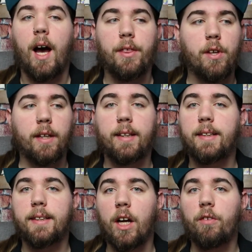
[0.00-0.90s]
I thought
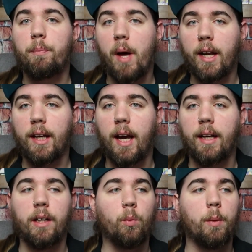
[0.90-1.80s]
that
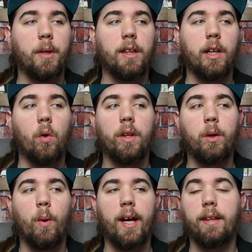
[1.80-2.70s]
self-medicating would be the
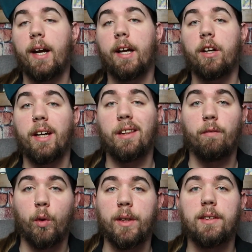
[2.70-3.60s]
only way that I could get the
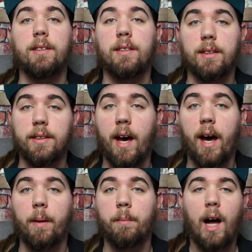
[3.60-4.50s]
voices to stop.